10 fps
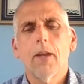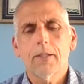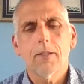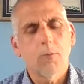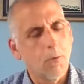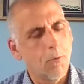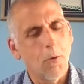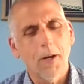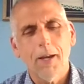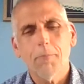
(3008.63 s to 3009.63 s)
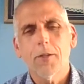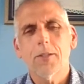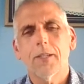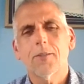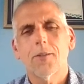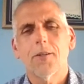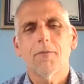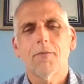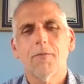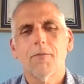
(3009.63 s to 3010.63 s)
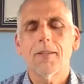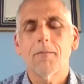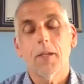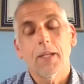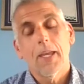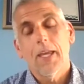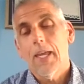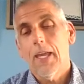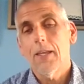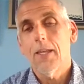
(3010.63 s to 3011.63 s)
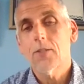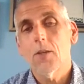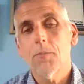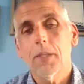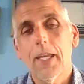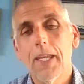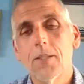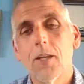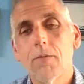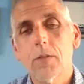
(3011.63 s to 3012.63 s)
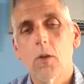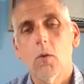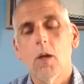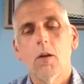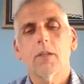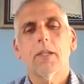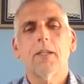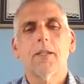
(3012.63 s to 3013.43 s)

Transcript: And I said, well, Warren, I appreciate your information, but it's something that he's done for so long that